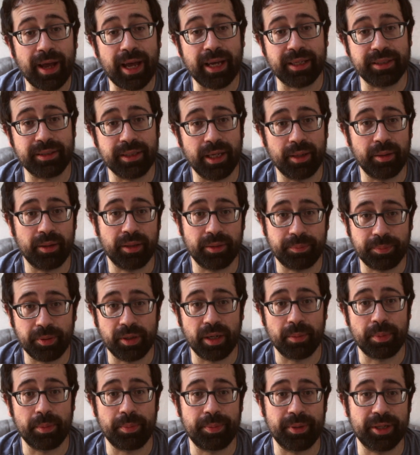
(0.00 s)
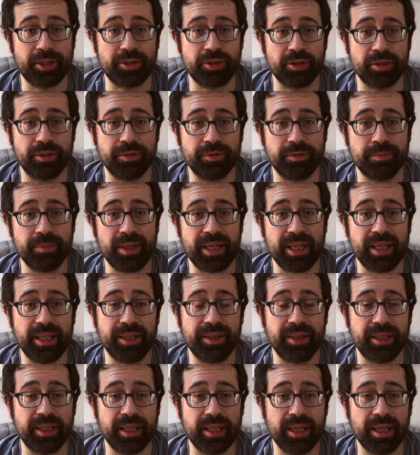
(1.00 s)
fact, I'll put up a picture of me in